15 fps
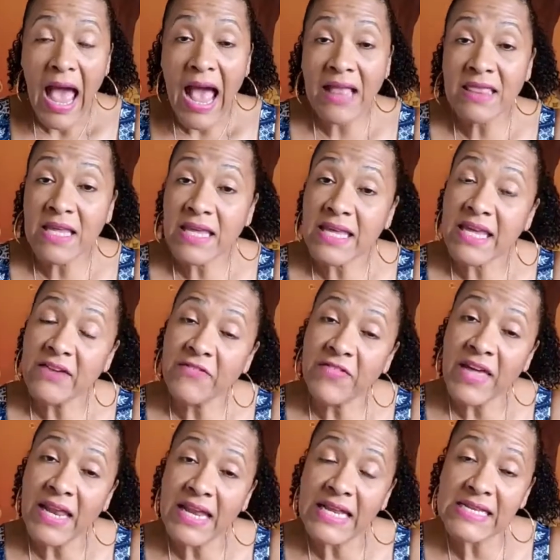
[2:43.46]
And the gift
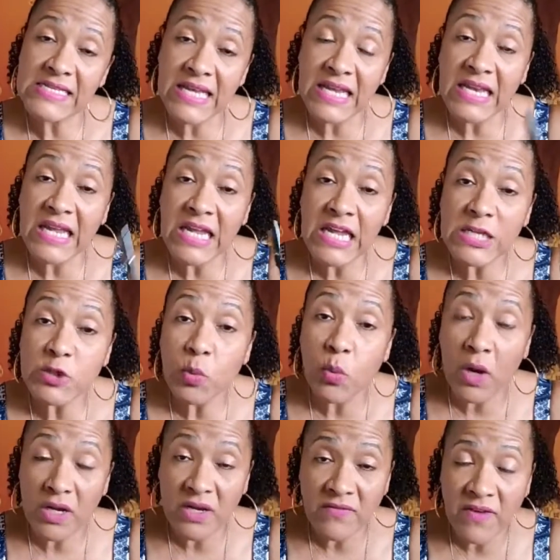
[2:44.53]
that is in each
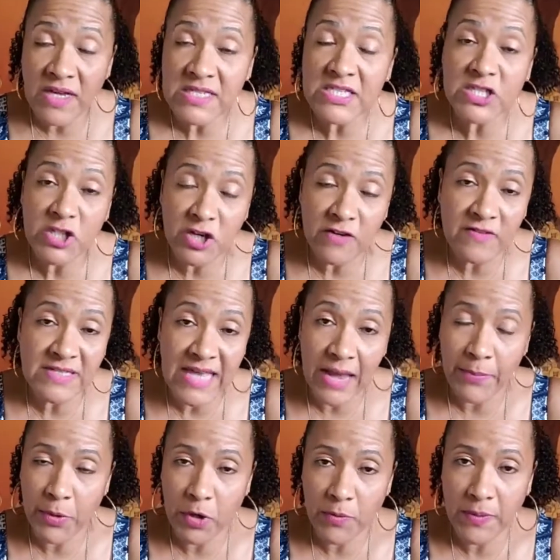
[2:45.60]
one of us serves
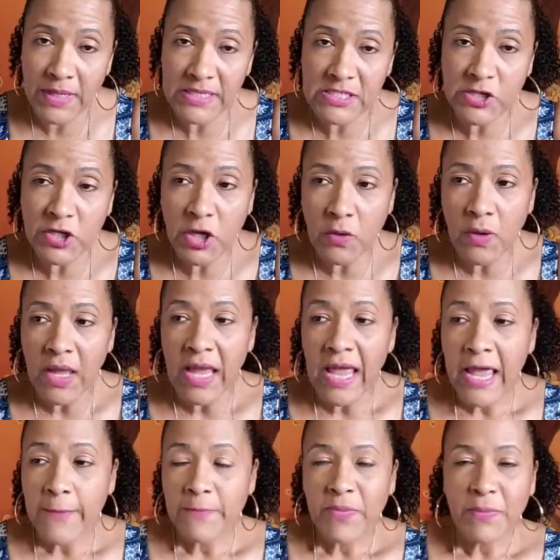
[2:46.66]
that purpose. You know,
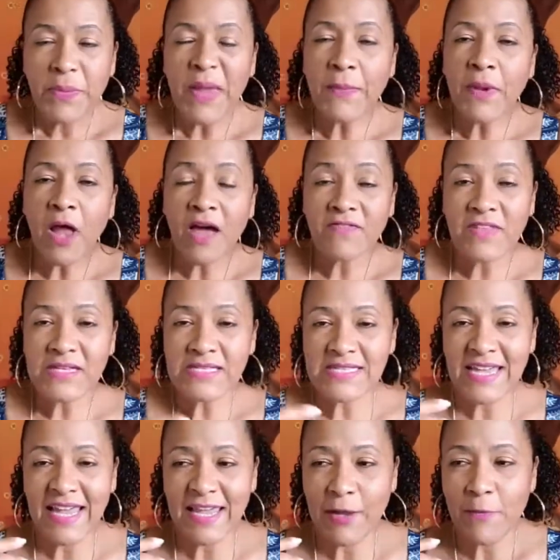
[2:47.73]
people often
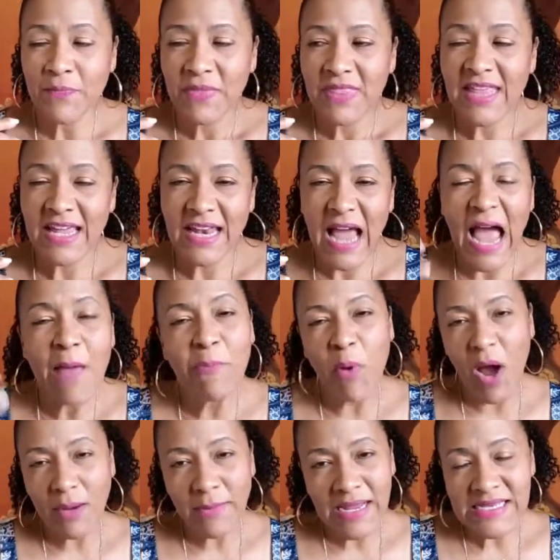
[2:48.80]
say that I
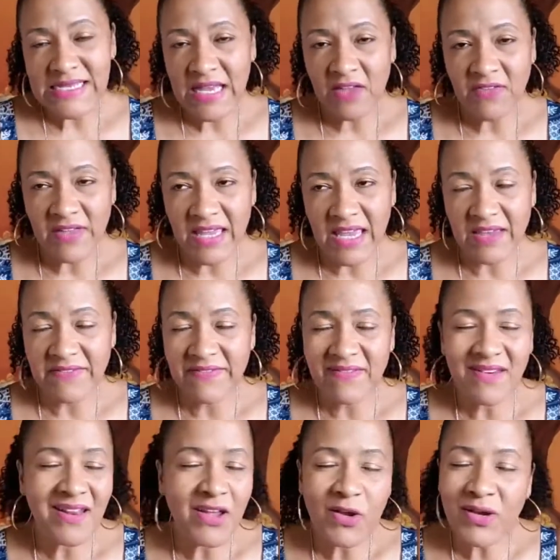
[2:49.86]
bought myself a
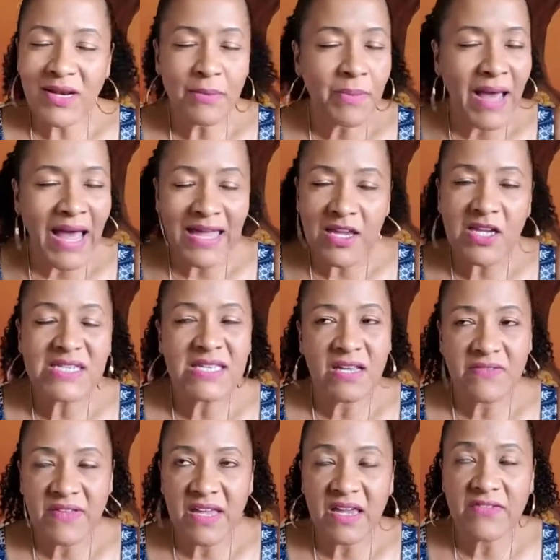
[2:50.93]
gift. No, you didn't buy
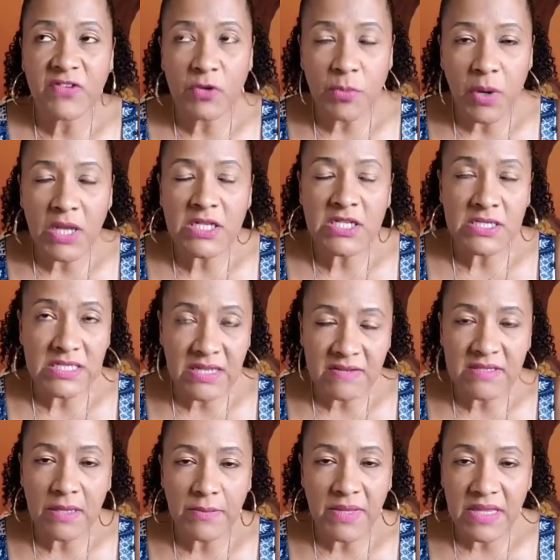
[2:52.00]
yourself a gift. You bought yourself
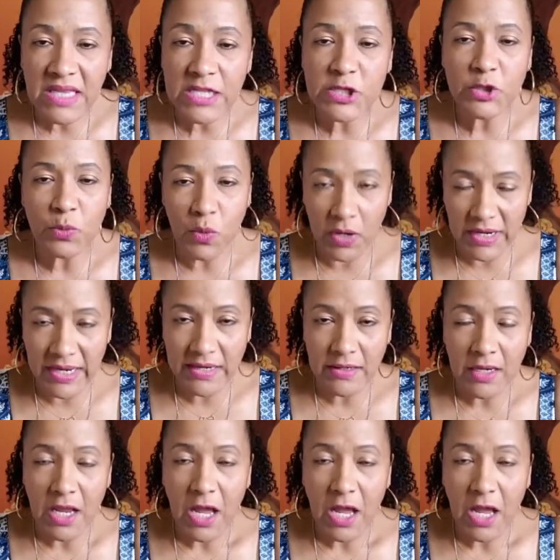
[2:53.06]
something that you wanted.